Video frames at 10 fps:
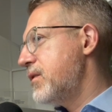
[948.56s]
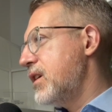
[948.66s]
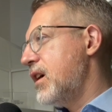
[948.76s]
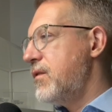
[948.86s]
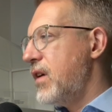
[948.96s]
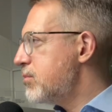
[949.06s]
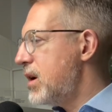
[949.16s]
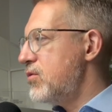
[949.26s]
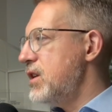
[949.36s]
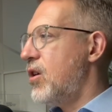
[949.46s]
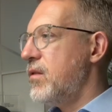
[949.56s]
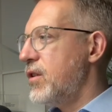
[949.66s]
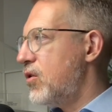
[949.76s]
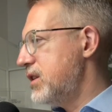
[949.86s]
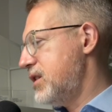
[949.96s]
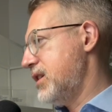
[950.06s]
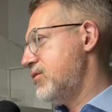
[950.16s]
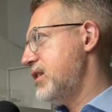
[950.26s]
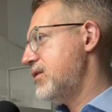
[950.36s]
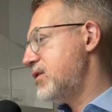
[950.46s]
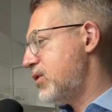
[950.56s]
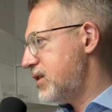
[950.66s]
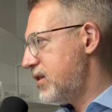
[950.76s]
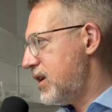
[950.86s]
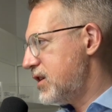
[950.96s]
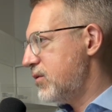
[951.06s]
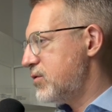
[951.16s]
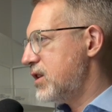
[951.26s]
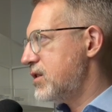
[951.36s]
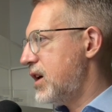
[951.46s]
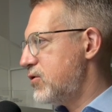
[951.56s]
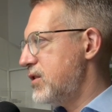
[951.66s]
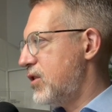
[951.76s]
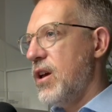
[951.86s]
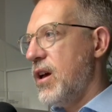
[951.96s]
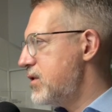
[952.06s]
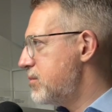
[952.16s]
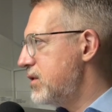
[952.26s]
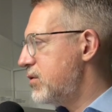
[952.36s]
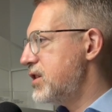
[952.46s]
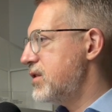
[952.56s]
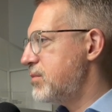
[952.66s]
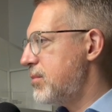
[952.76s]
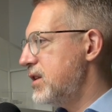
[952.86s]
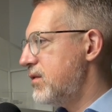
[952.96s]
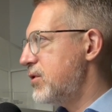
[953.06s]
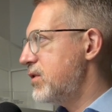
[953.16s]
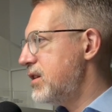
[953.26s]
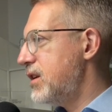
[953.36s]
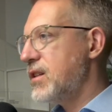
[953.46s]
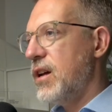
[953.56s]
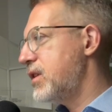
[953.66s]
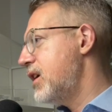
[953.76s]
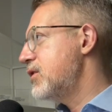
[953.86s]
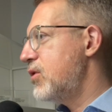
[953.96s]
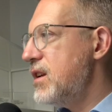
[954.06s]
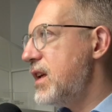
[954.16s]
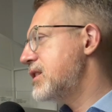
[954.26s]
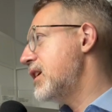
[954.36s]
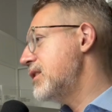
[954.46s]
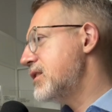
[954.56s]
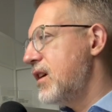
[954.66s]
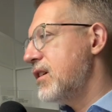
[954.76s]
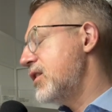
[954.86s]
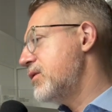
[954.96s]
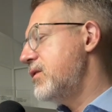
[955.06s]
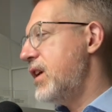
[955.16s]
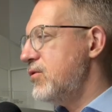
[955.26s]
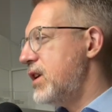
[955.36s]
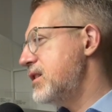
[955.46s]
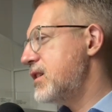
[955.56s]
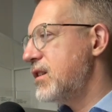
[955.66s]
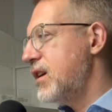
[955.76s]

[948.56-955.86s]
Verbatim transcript: and maybe even strengthen your whole approach to intellectual property? It's a really fascinating area to explore. Thanks for joining us for this deep dive.